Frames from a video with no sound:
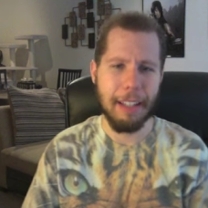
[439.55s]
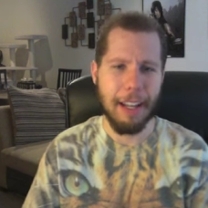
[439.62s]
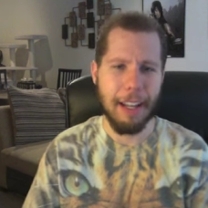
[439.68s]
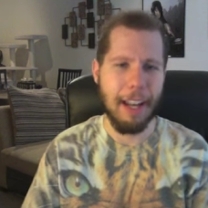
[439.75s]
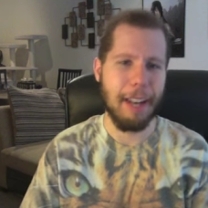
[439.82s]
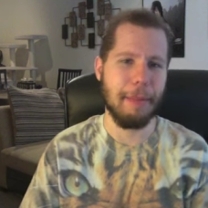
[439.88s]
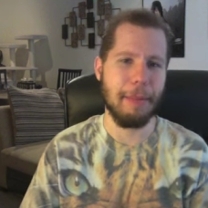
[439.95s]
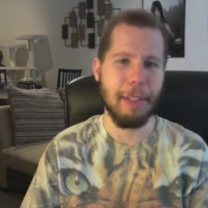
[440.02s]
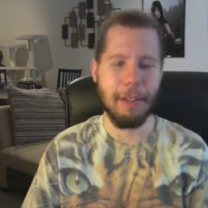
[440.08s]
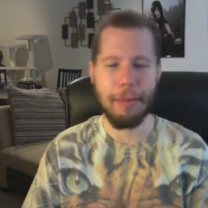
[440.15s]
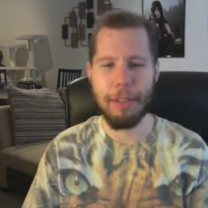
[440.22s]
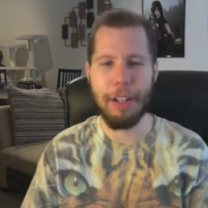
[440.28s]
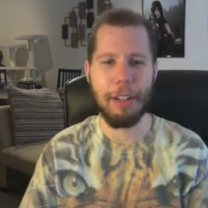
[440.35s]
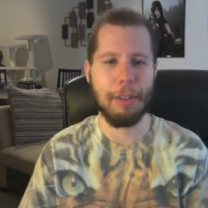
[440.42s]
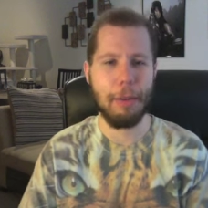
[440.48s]
Um, you know,
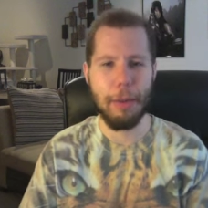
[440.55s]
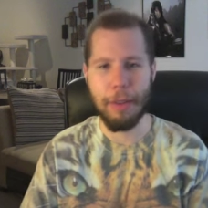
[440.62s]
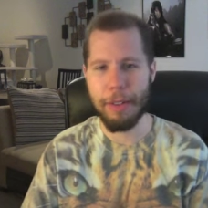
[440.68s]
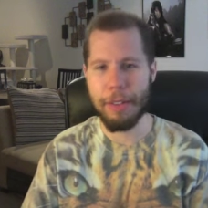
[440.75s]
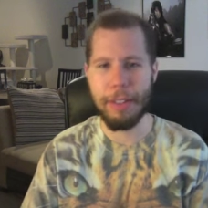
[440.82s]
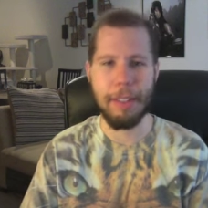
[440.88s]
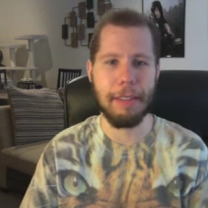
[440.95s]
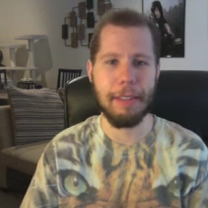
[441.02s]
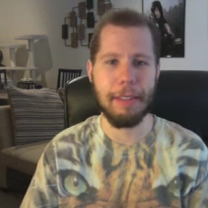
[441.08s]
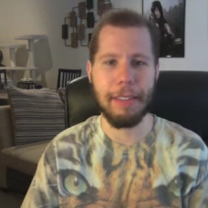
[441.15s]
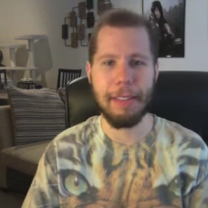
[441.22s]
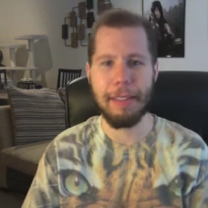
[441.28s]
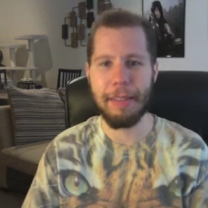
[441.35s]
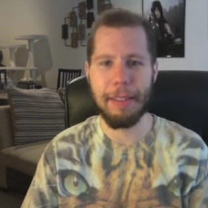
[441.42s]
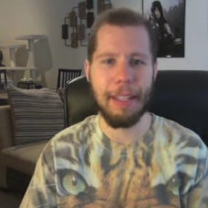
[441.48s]
Chuck Norris
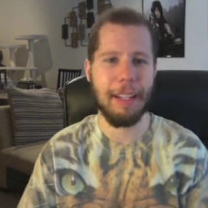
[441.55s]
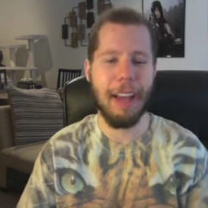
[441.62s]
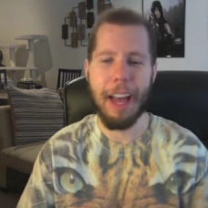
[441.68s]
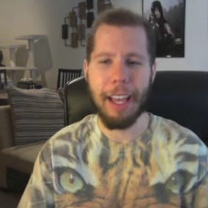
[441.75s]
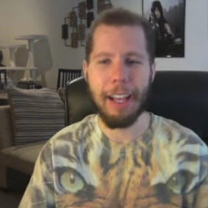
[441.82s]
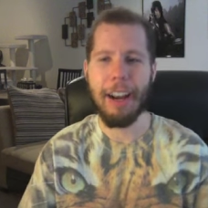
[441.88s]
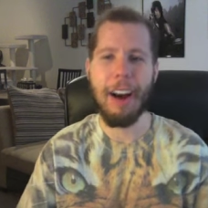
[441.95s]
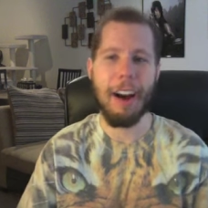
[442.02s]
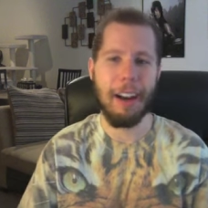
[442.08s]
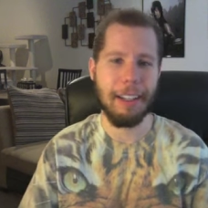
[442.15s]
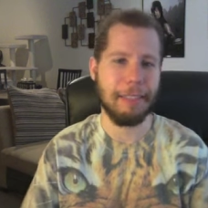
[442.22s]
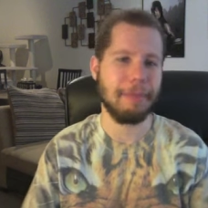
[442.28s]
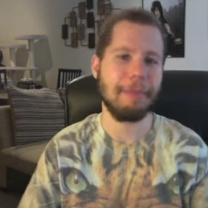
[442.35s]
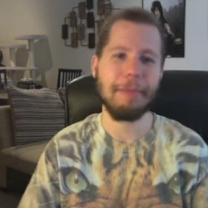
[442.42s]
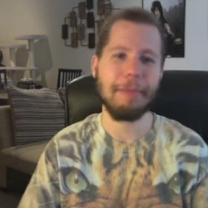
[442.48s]
is an
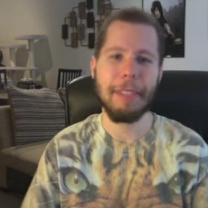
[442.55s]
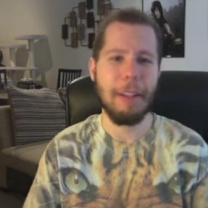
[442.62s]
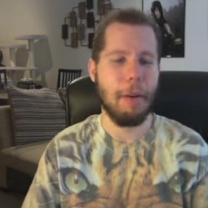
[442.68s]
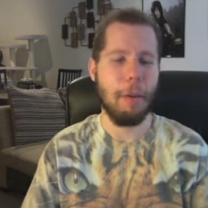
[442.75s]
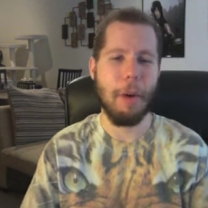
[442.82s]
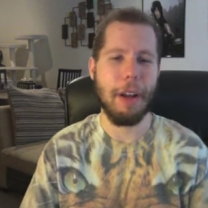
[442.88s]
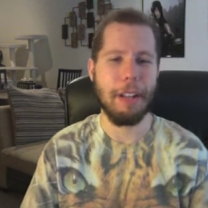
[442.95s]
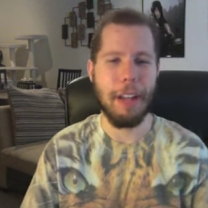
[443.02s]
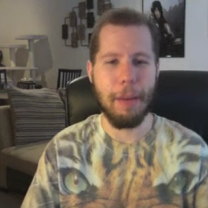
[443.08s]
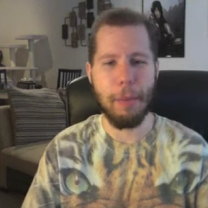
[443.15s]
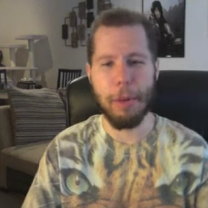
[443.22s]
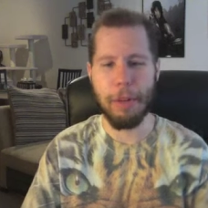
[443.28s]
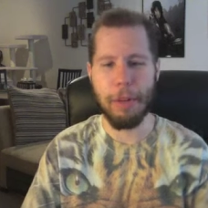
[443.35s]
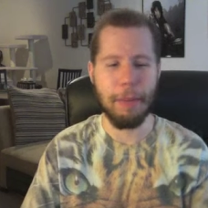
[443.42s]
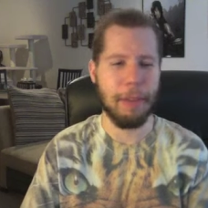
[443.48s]
icon. Why not
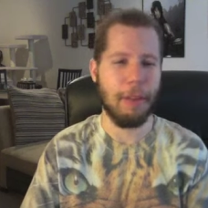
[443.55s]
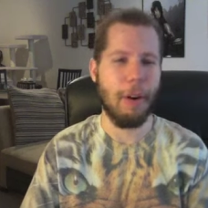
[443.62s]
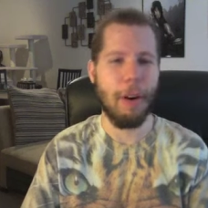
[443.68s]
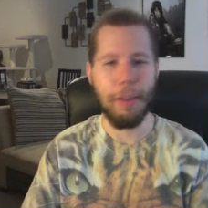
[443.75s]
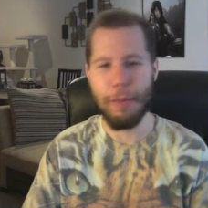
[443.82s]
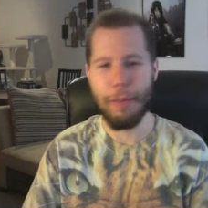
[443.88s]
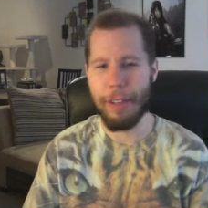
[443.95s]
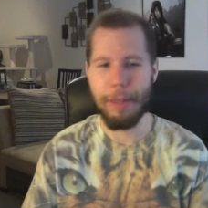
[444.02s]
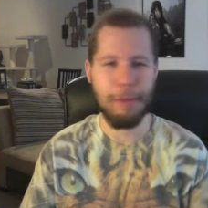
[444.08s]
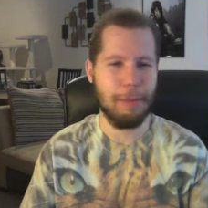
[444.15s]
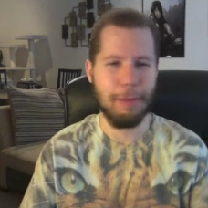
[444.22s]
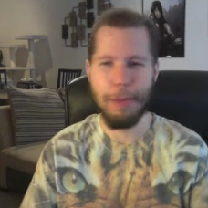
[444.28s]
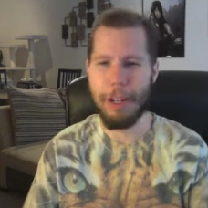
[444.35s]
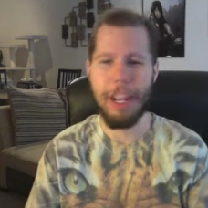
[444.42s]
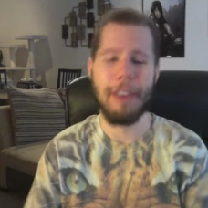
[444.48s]
put him in the Hall of Fame?
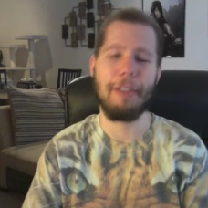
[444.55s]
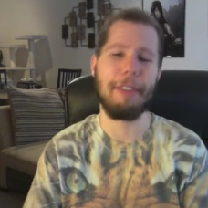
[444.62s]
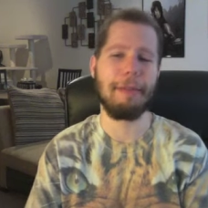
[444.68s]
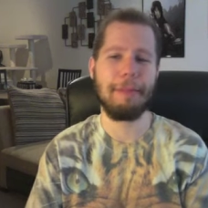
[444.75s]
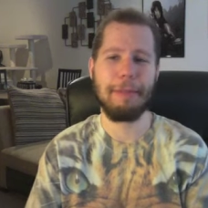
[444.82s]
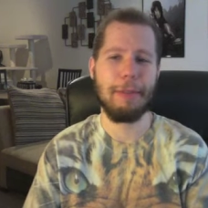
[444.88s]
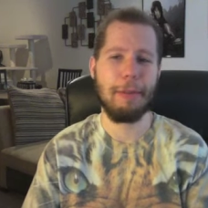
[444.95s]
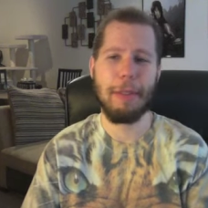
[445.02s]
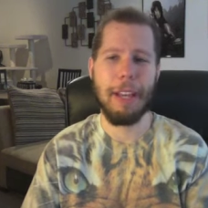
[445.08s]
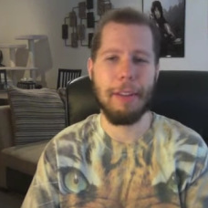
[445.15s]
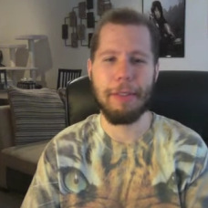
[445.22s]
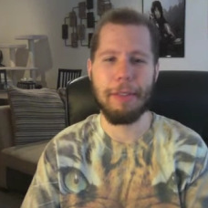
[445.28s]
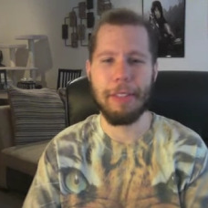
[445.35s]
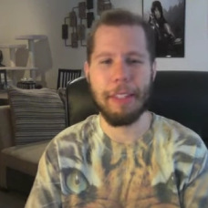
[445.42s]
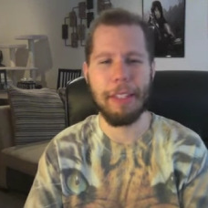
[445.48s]
Whatever. Who
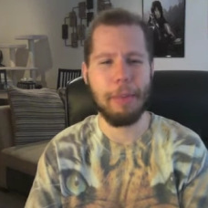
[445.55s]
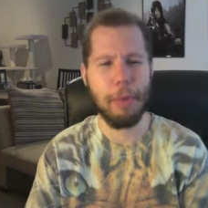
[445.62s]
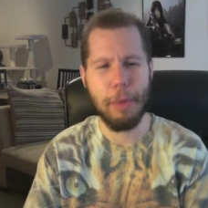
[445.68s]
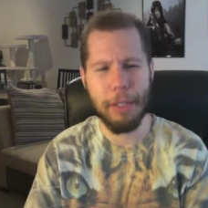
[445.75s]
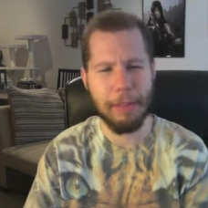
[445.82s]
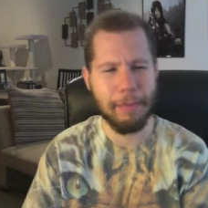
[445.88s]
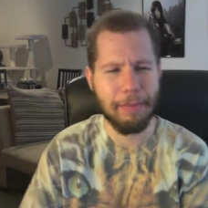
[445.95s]
cares at this point?